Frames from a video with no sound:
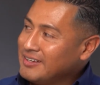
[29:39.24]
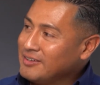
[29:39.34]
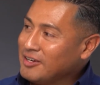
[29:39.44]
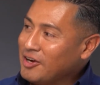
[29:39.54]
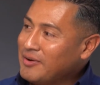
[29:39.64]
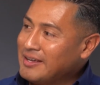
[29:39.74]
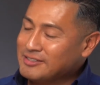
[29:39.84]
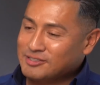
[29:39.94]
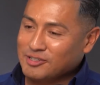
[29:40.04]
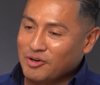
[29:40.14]
you know
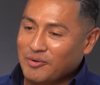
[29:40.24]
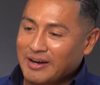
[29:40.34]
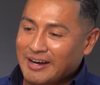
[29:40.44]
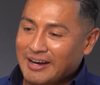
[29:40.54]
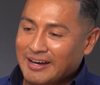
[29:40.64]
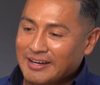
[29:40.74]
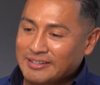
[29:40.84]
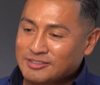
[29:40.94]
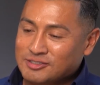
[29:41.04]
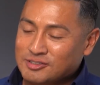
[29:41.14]
and so
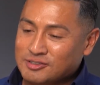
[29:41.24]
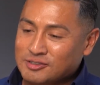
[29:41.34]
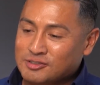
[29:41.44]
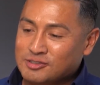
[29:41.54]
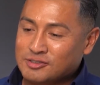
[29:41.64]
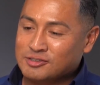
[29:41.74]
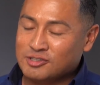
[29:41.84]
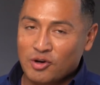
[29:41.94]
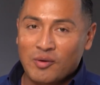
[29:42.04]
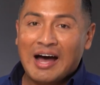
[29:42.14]
uh,
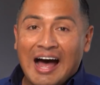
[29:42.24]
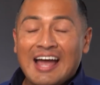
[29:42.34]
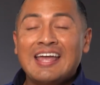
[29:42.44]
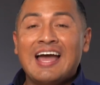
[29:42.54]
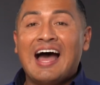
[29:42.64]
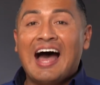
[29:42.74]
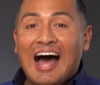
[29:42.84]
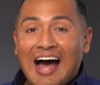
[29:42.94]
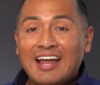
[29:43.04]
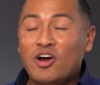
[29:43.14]
so i
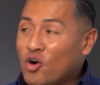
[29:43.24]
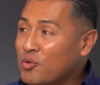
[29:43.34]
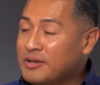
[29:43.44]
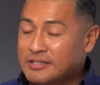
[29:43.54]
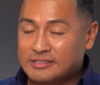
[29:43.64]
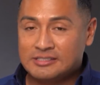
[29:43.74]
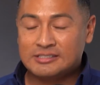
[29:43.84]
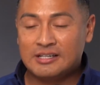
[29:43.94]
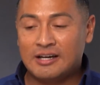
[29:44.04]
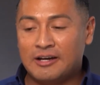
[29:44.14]
i
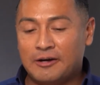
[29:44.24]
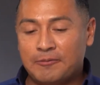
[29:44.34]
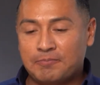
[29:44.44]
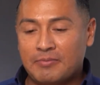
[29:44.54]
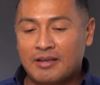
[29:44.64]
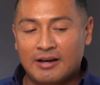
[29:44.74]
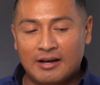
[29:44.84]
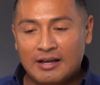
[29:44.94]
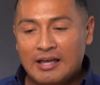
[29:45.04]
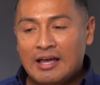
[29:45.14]
always uh, um,
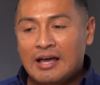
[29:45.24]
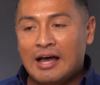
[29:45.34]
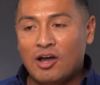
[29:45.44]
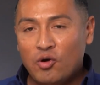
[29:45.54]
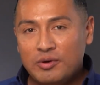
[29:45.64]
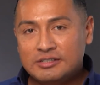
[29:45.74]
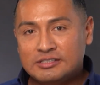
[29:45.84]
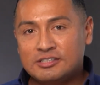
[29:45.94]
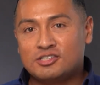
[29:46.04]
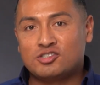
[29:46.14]
uh, i
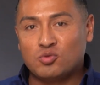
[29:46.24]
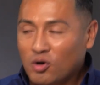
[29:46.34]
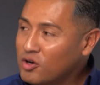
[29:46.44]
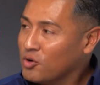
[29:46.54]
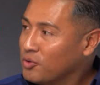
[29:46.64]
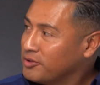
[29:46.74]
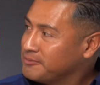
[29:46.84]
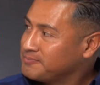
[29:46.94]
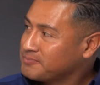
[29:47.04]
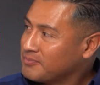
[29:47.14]
always struggled
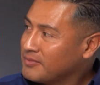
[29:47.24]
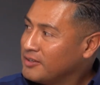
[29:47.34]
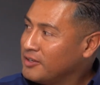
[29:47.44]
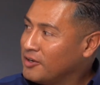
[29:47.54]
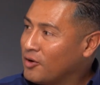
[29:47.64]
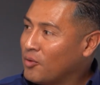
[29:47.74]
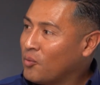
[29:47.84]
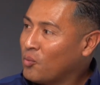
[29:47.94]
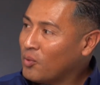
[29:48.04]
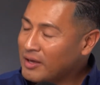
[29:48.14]
you know
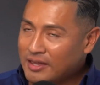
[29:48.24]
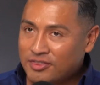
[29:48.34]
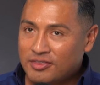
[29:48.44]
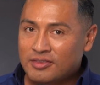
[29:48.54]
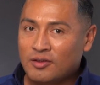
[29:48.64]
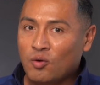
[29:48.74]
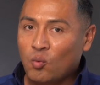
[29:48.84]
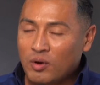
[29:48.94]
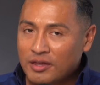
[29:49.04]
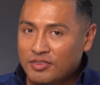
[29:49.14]
with
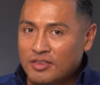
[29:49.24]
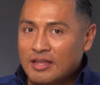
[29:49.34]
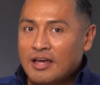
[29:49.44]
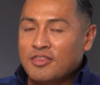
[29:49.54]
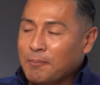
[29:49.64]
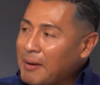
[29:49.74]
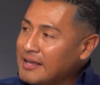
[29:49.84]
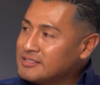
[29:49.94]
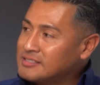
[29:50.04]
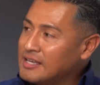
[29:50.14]
with the
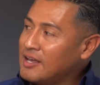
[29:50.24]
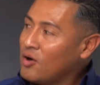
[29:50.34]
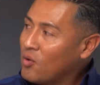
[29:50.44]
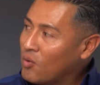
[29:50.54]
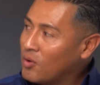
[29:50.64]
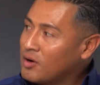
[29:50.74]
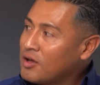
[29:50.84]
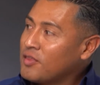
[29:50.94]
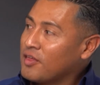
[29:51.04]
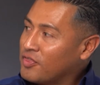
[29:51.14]
mindset or
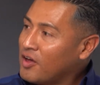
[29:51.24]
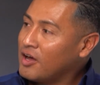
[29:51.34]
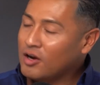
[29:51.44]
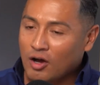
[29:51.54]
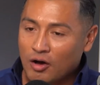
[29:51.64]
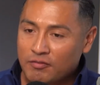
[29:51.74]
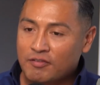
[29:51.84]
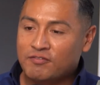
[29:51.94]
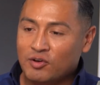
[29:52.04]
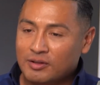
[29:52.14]
the thought of
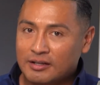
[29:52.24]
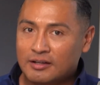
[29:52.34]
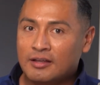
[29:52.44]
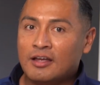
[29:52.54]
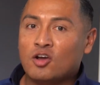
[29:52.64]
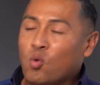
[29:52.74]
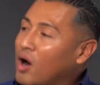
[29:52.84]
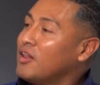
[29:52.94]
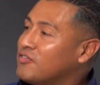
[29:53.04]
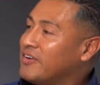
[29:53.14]
feeling
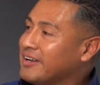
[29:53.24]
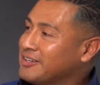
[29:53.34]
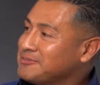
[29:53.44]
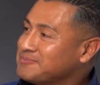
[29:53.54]
qualified